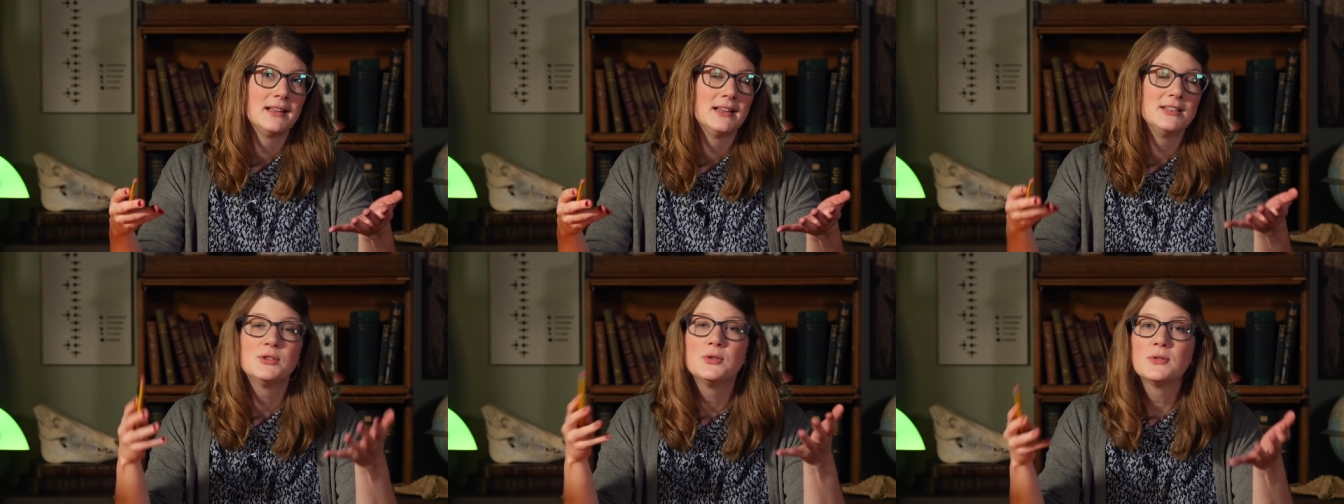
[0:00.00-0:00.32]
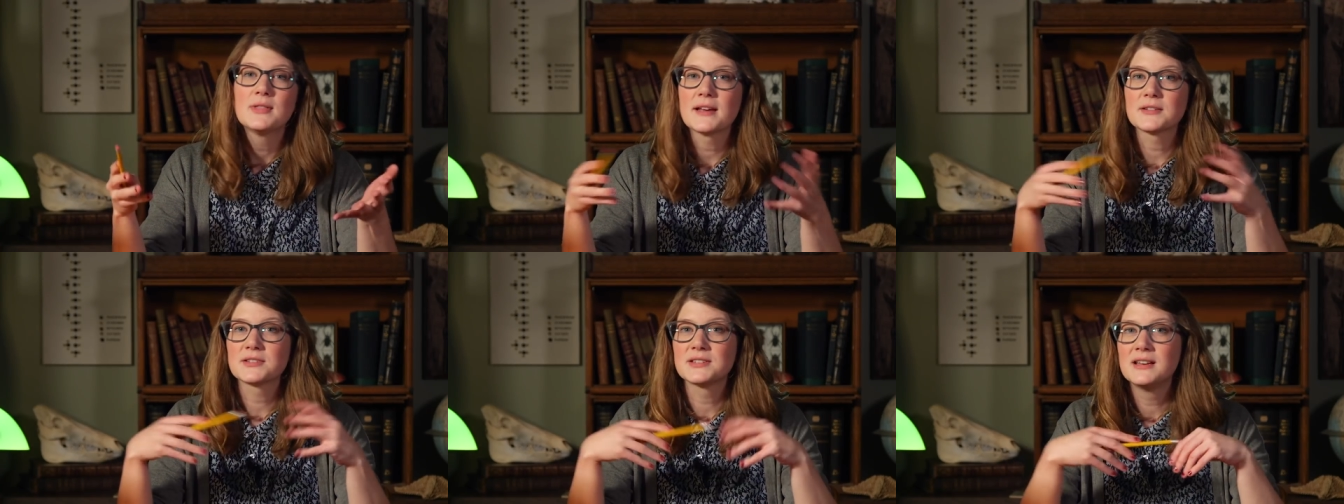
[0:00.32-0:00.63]
In
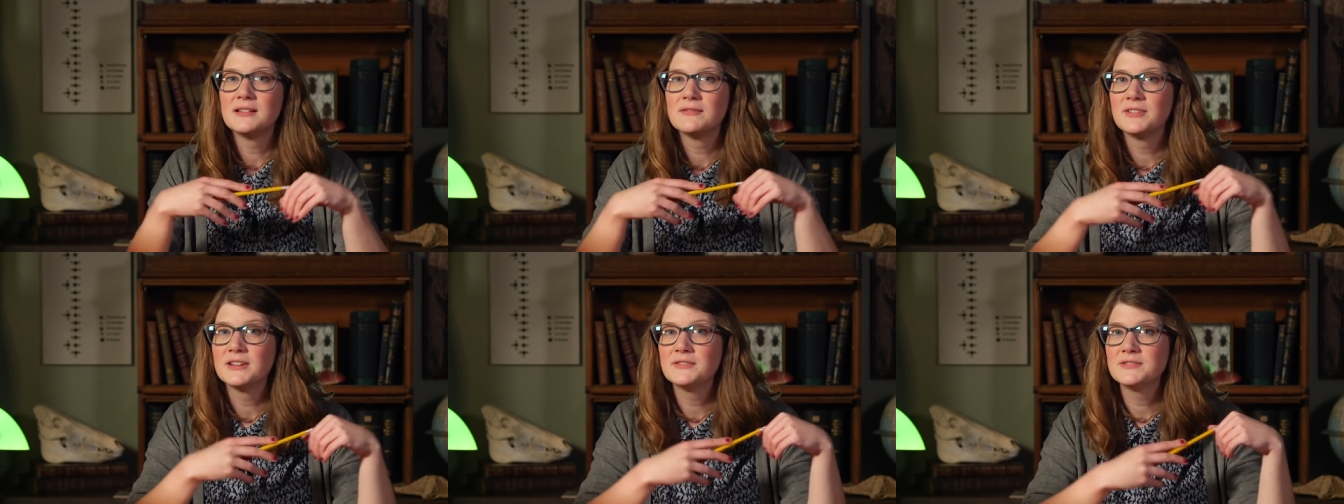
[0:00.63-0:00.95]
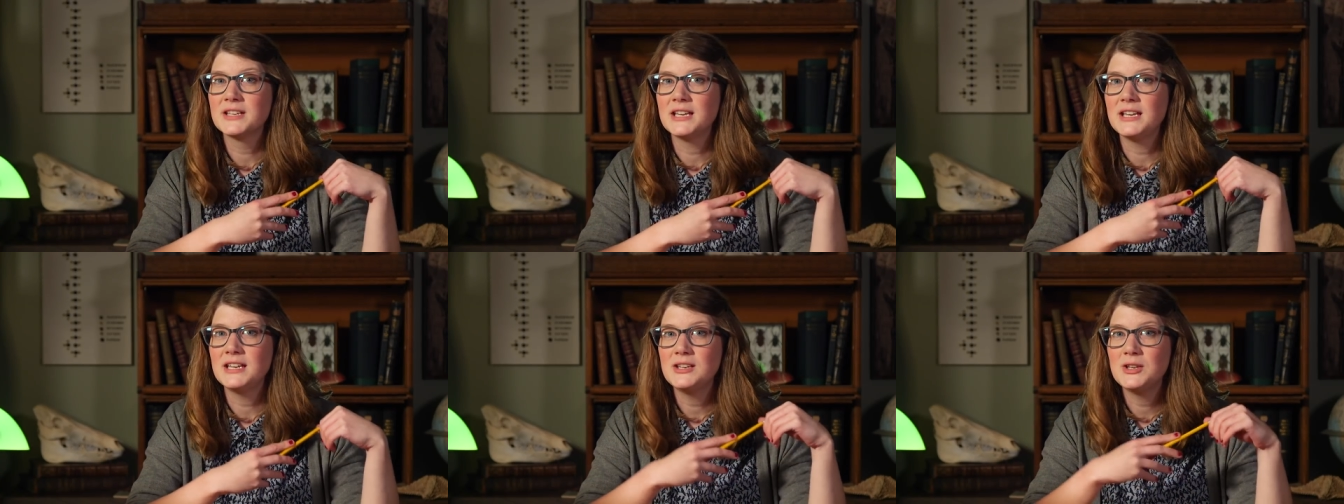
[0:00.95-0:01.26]
two thousand
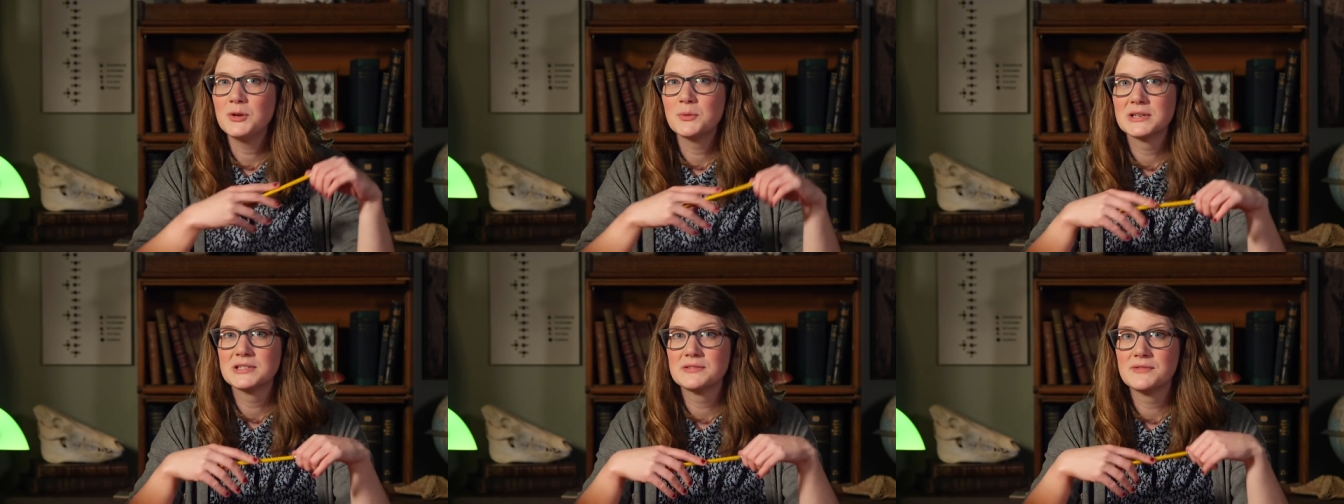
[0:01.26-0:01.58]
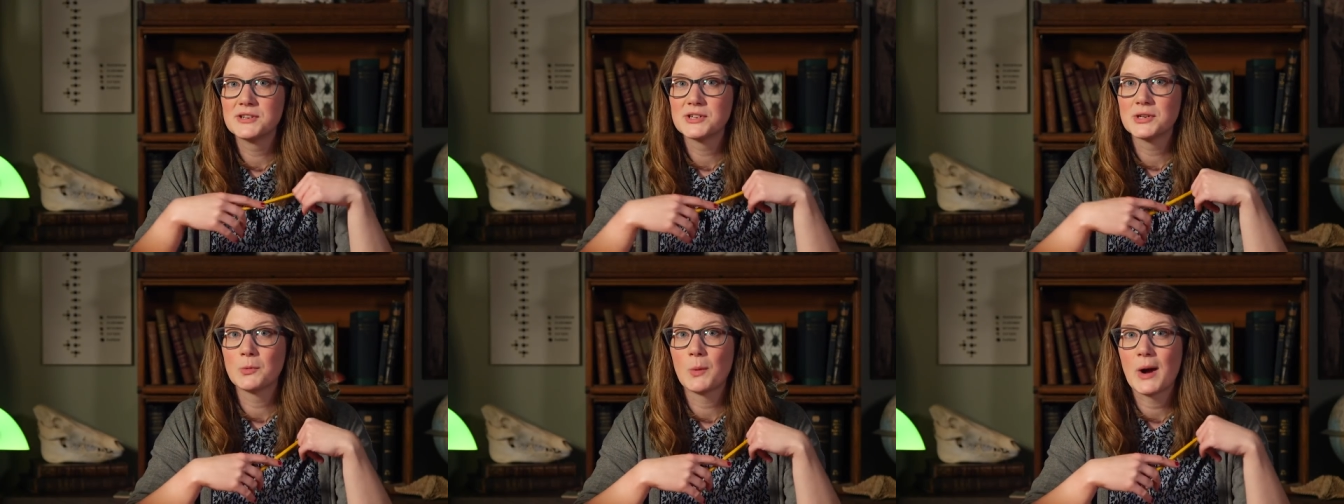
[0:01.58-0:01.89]
fifteen, U S
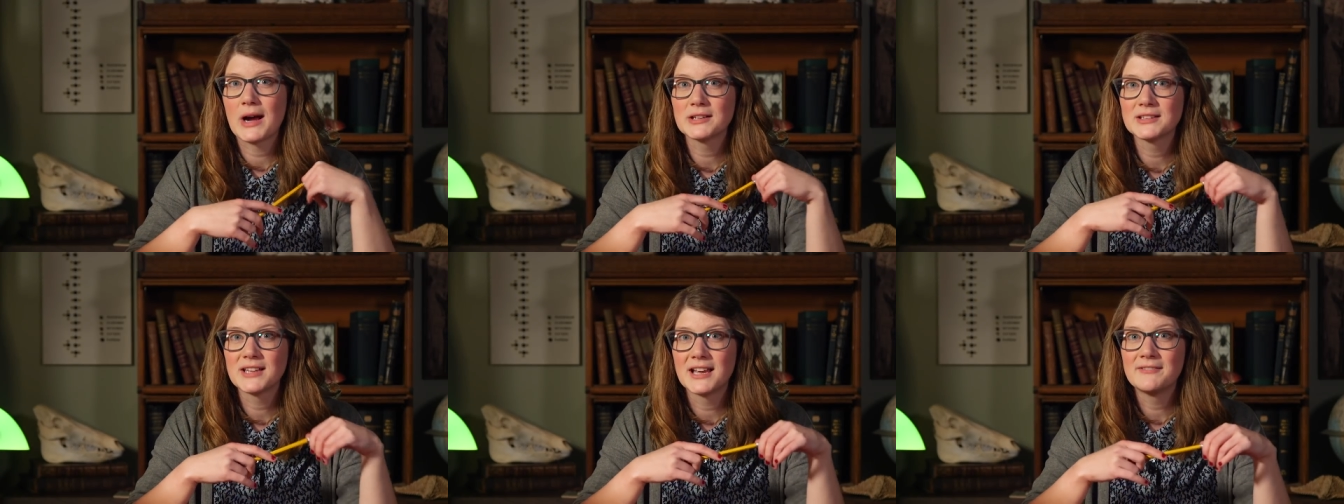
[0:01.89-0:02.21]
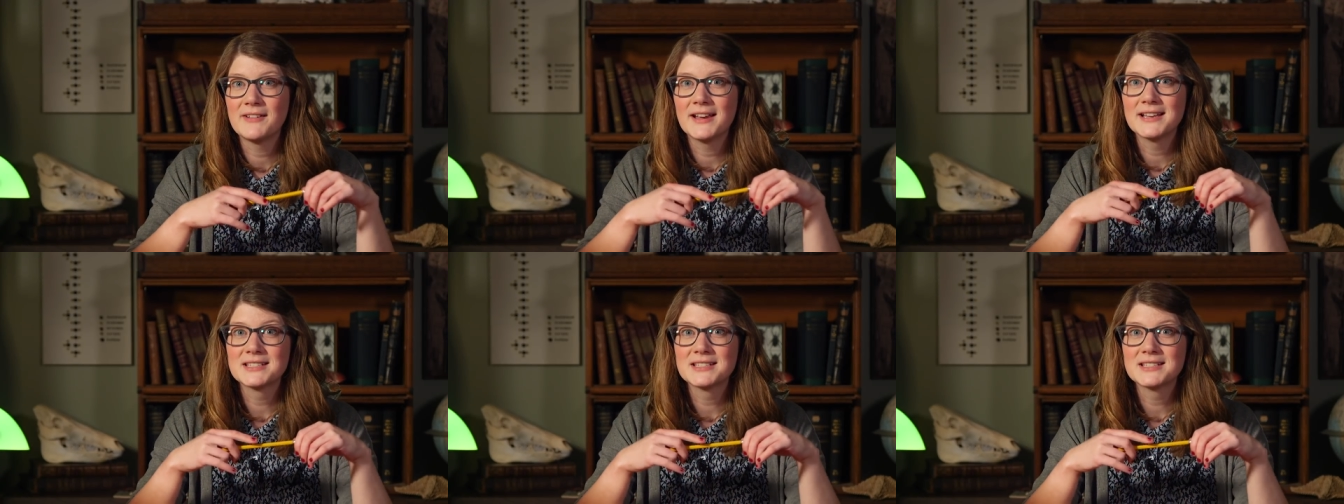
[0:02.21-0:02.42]
Fish and Wildlife